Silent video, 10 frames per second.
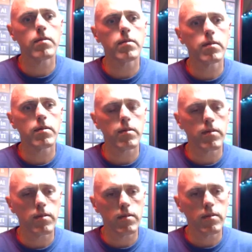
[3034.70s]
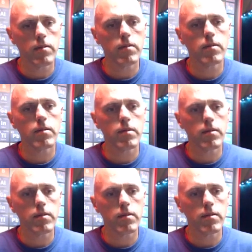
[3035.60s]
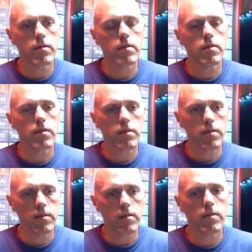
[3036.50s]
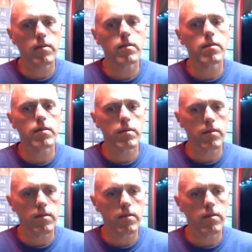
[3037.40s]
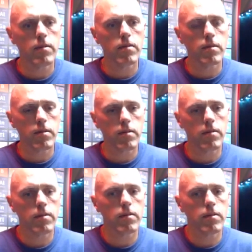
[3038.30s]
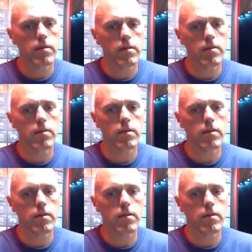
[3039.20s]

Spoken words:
(silent)